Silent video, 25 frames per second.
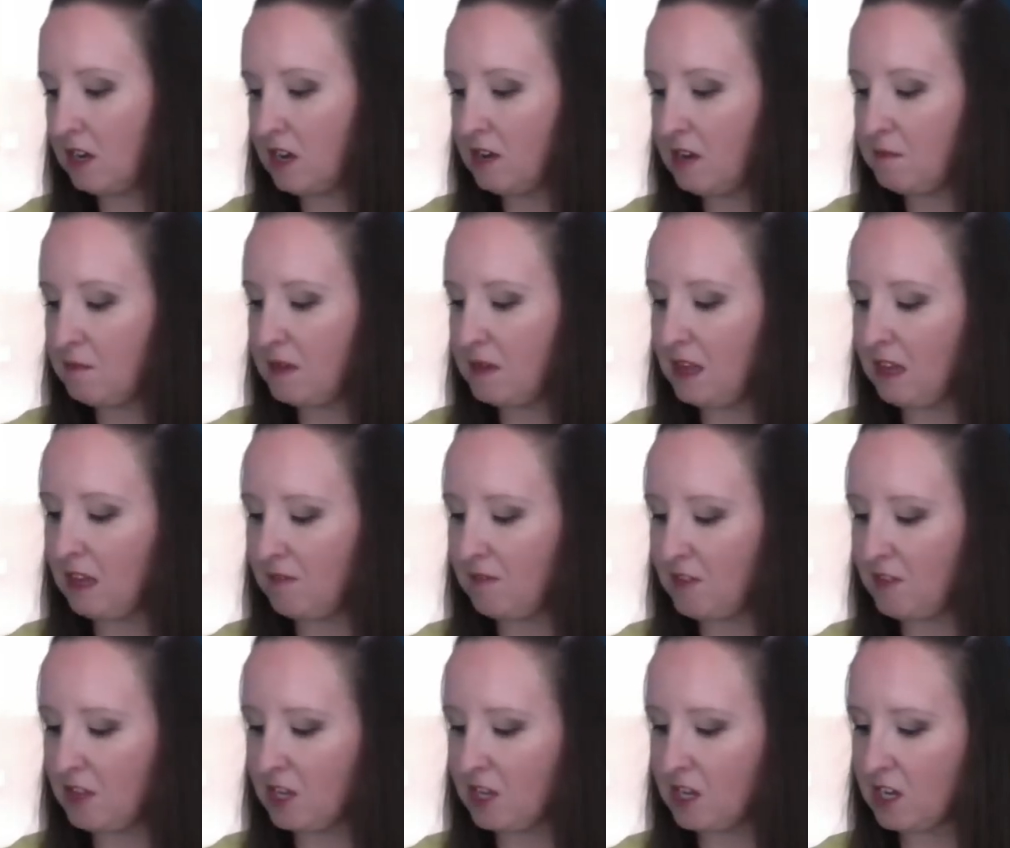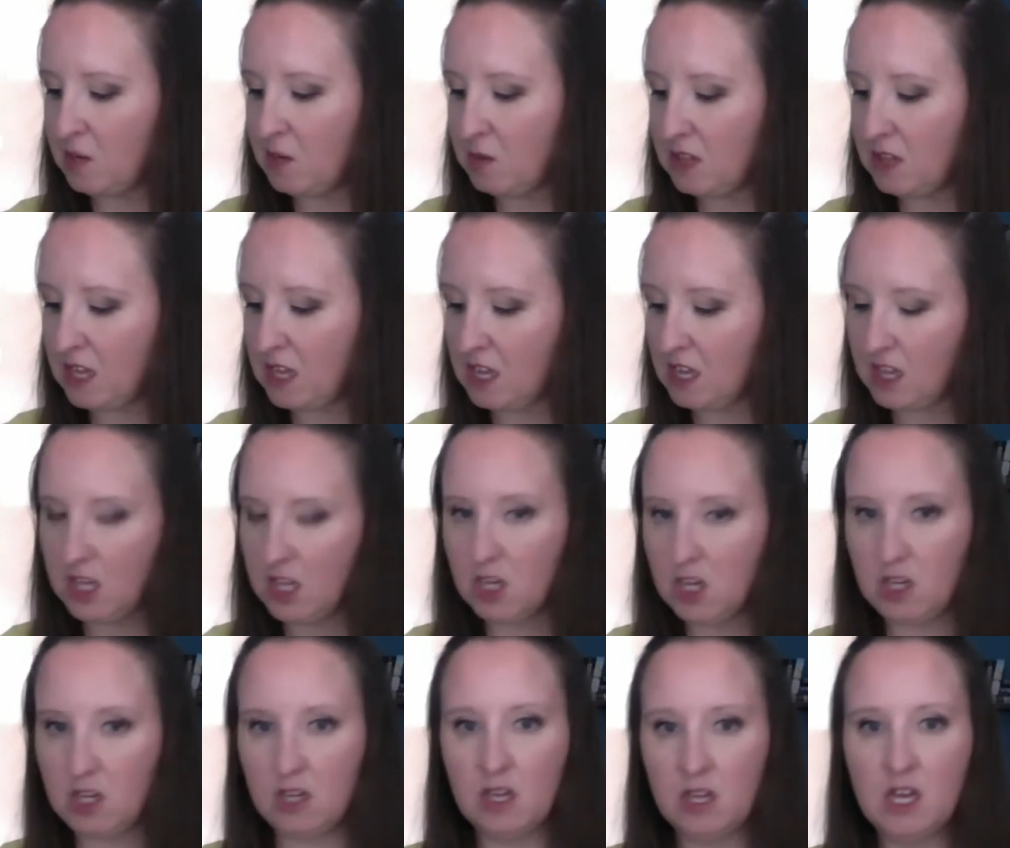And it might even look good with like a
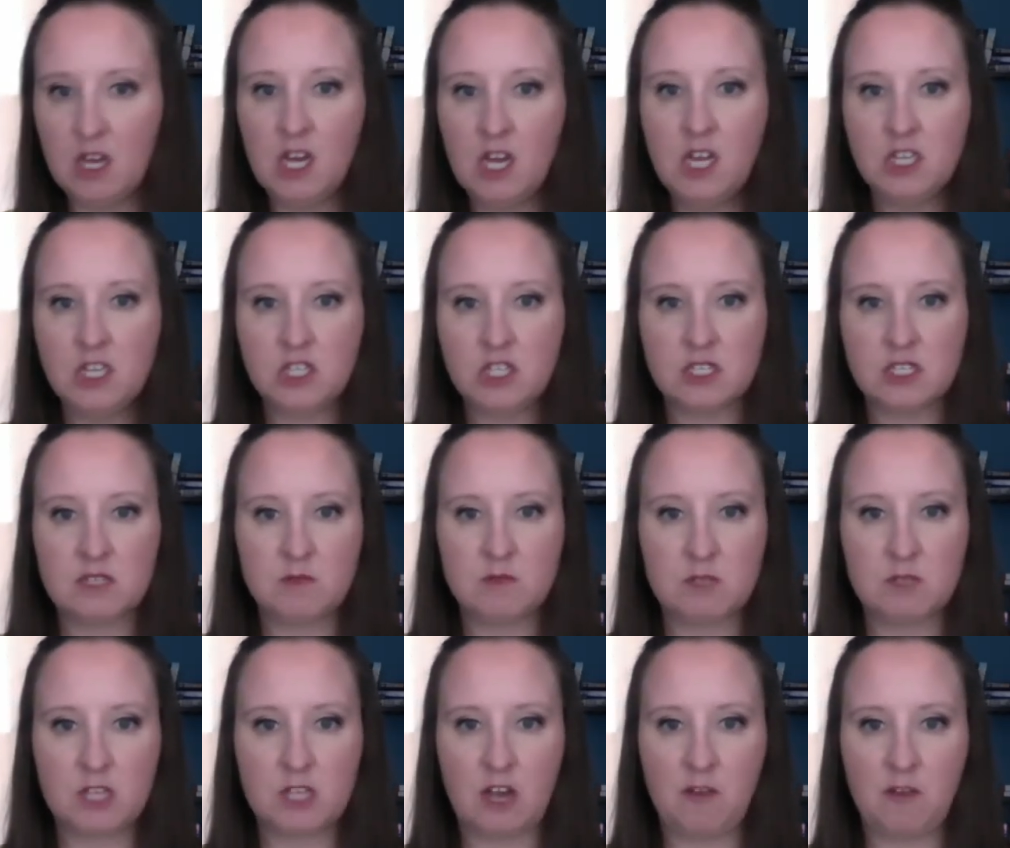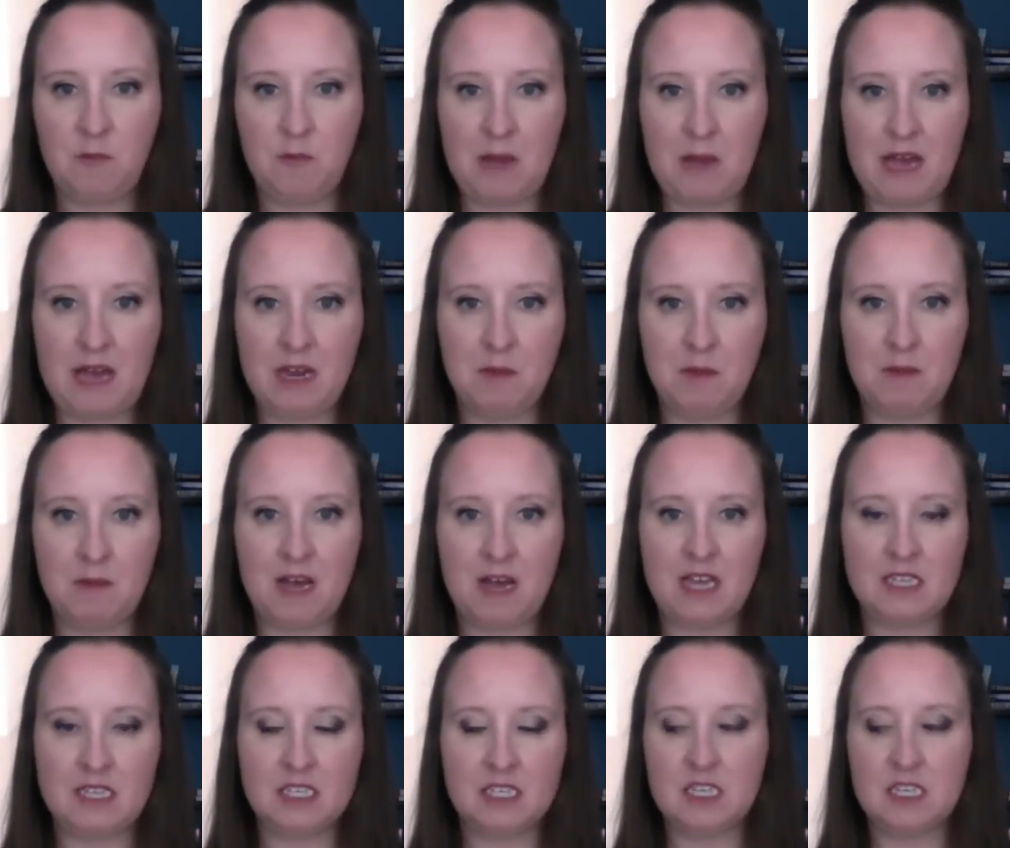little, just some soft batting
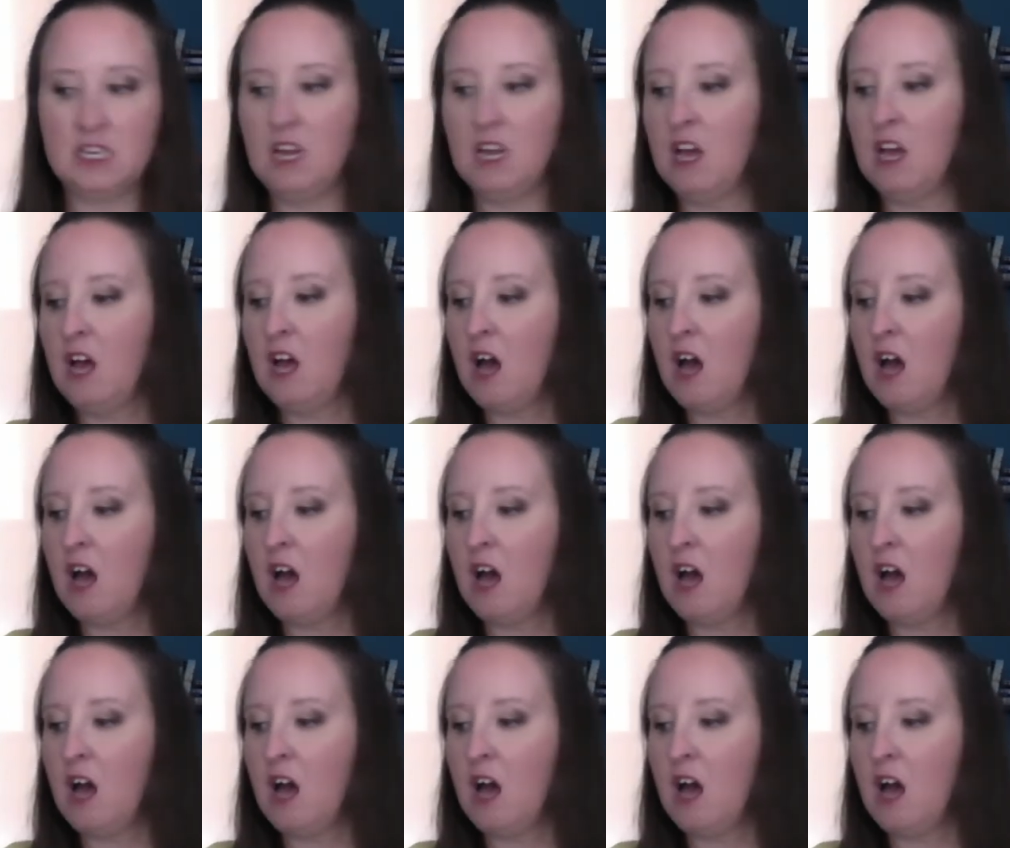behind it.